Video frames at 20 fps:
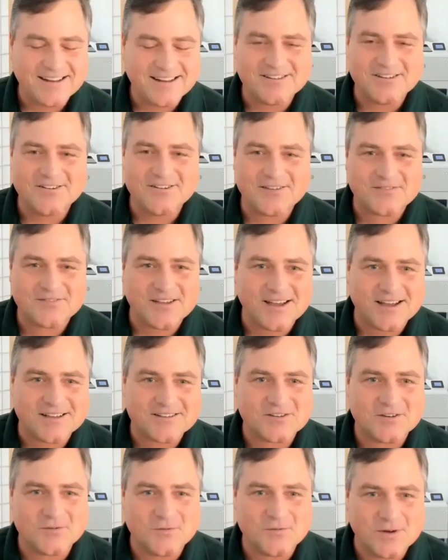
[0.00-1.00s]
I do have to
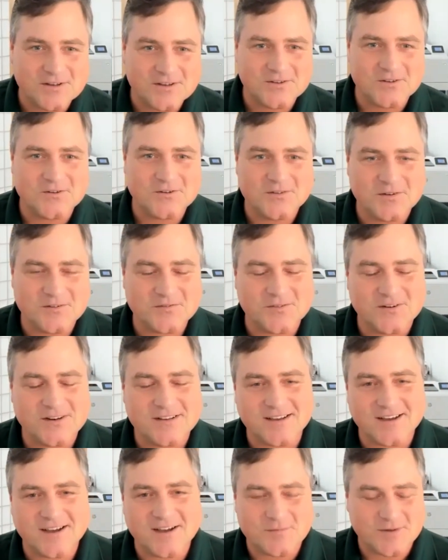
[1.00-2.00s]
ask you what you do in your free
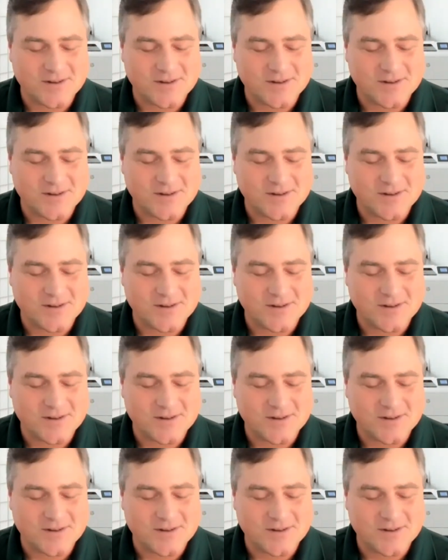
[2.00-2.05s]
time,